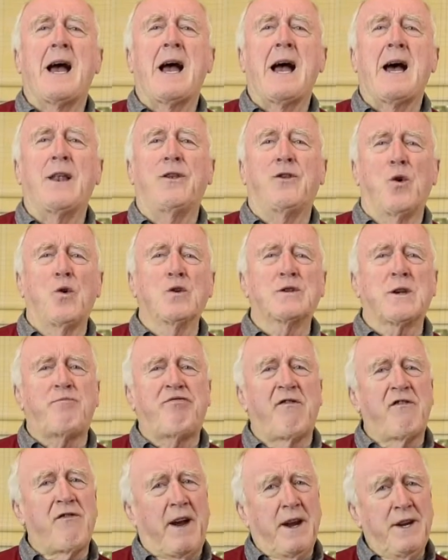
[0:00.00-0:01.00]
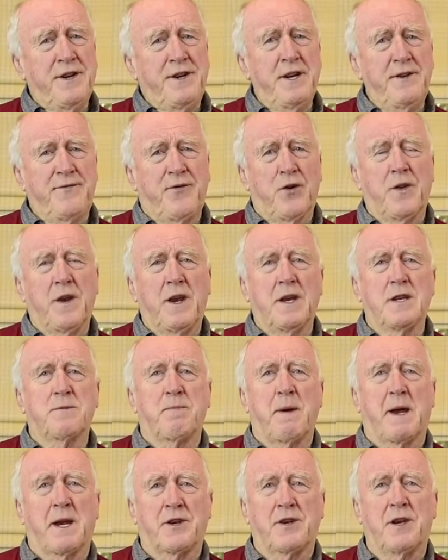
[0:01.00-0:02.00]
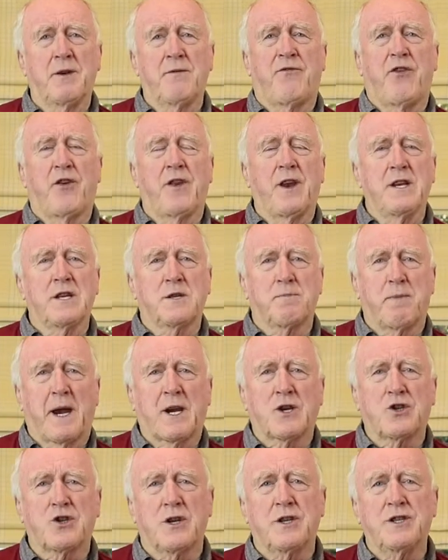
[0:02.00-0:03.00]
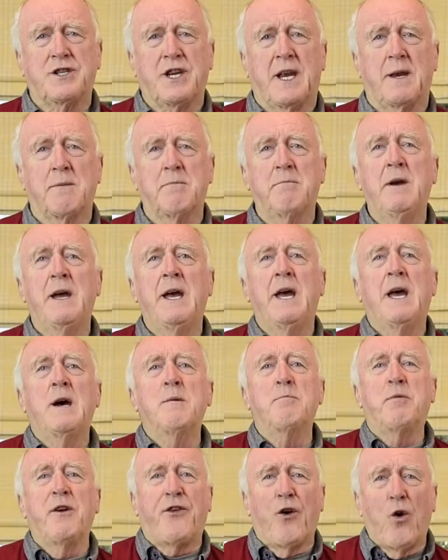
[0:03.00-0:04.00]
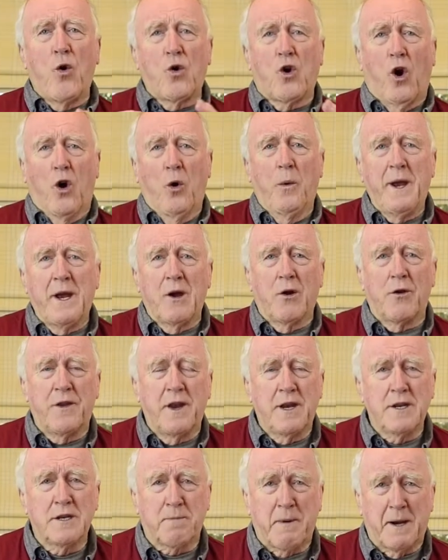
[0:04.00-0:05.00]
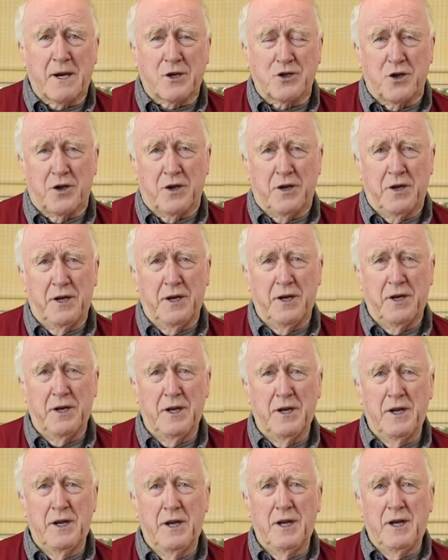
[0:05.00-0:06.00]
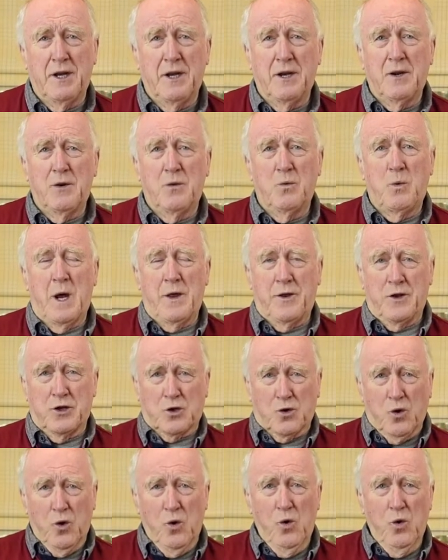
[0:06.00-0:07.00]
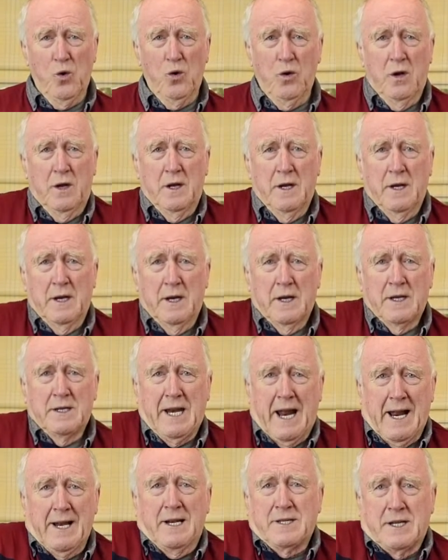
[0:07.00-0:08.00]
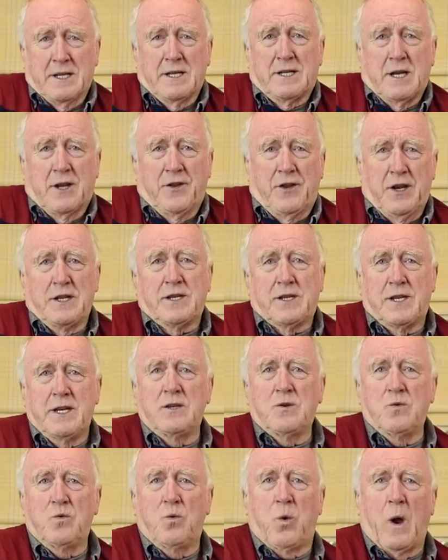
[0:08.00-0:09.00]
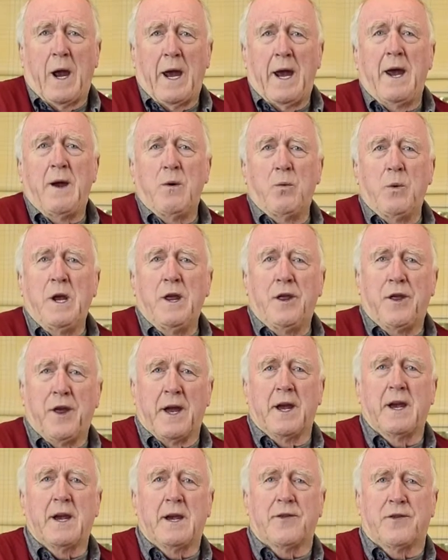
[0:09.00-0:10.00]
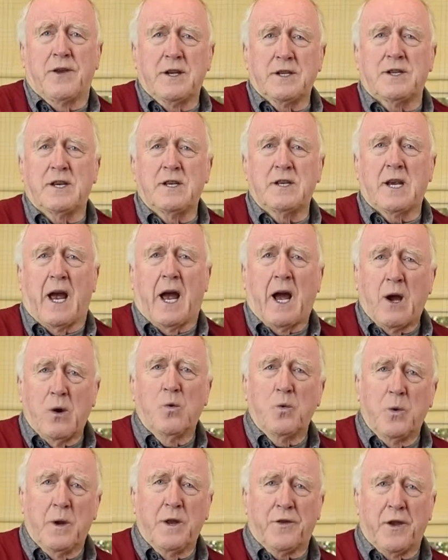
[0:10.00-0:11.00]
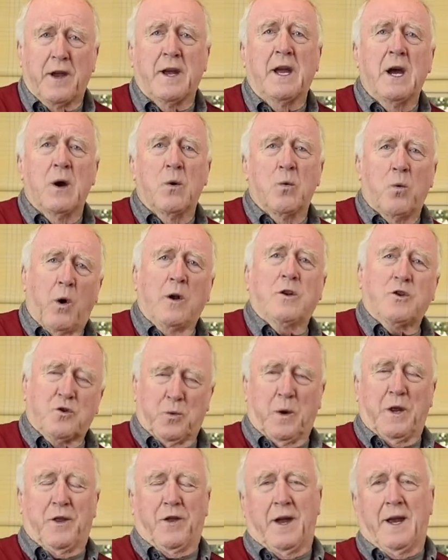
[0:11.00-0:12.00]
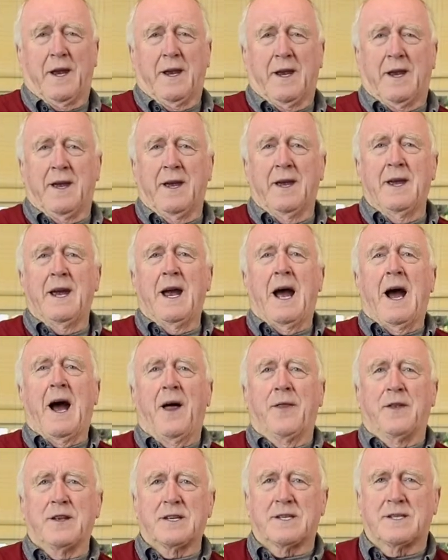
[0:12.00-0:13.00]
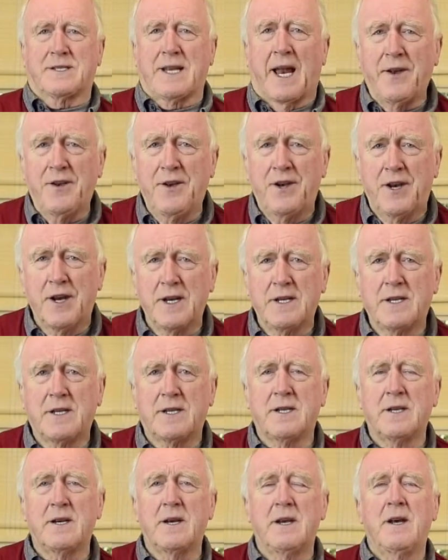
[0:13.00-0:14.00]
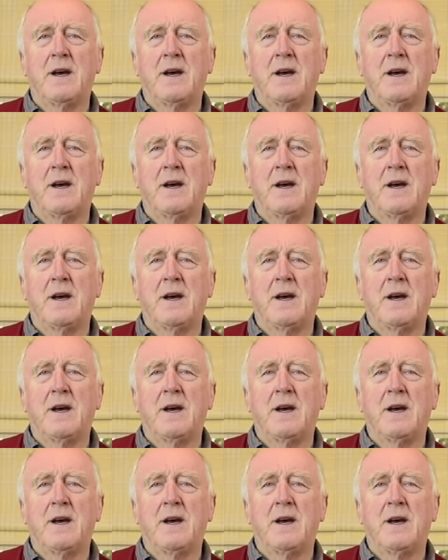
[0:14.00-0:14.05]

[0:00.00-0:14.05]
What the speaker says: and those are provided for the inspection team before going on the inspection, where the school tells us this is where we think, this is how we think, what we think are the standards